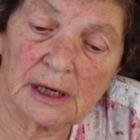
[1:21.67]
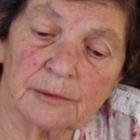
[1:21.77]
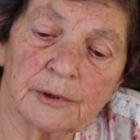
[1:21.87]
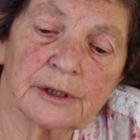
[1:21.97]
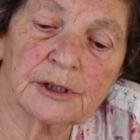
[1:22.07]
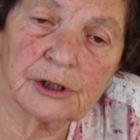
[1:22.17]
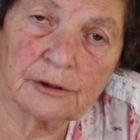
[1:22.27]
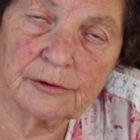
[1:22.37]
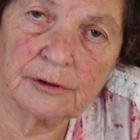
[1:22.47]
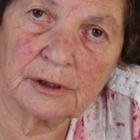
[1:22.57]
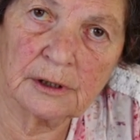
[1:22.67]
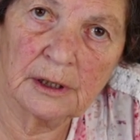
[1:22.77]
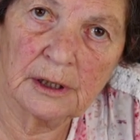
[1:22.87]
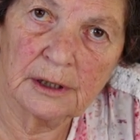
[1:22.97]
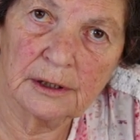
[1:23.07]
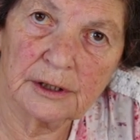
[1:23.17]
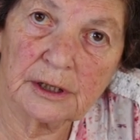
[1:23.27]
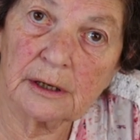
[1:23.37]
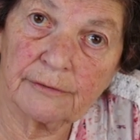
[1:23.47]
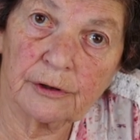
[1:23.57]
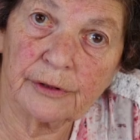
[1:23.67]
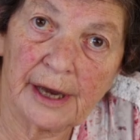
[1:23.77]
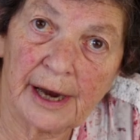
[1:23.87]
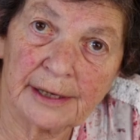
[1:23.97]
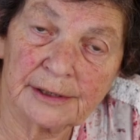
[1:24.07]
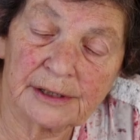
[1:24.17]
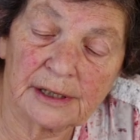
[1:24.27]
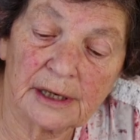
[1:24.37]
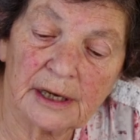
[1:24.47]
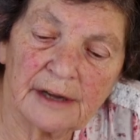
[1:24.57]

I want the children to give you the answer.